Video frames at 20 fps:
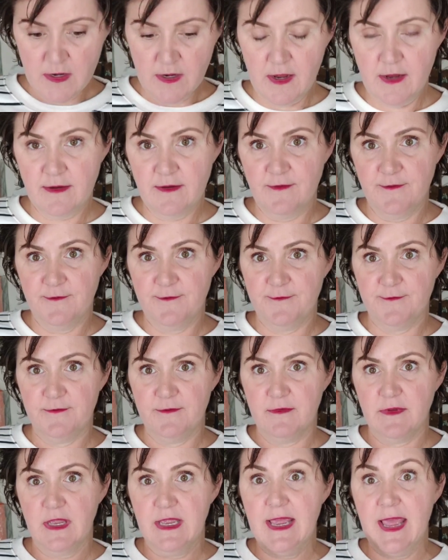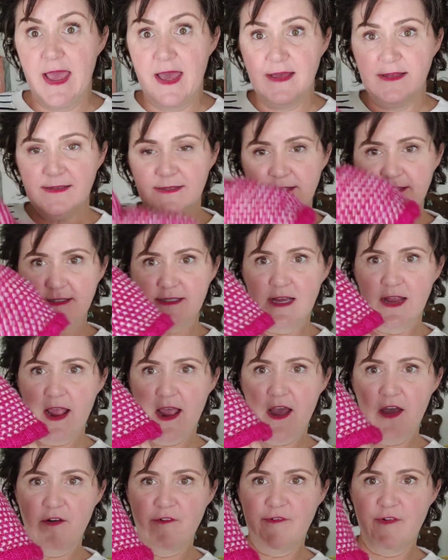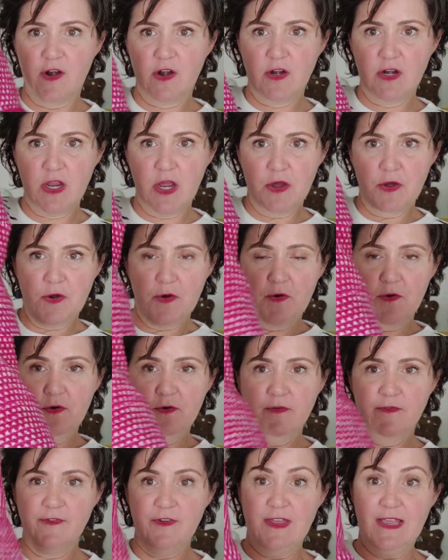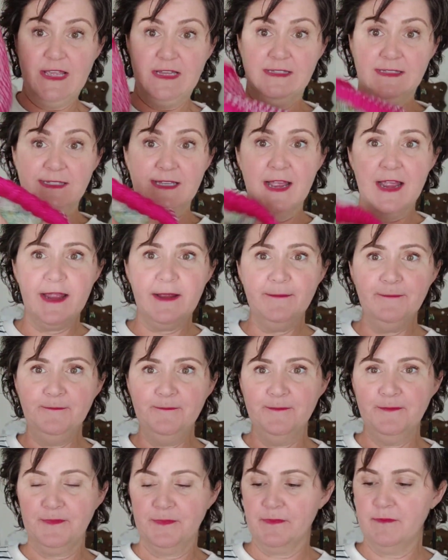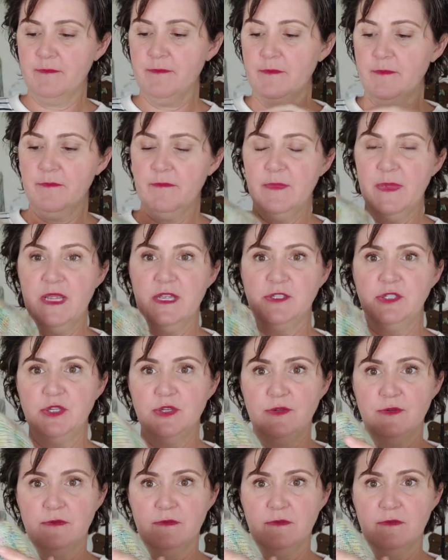kind of guess how far to go for the inside, because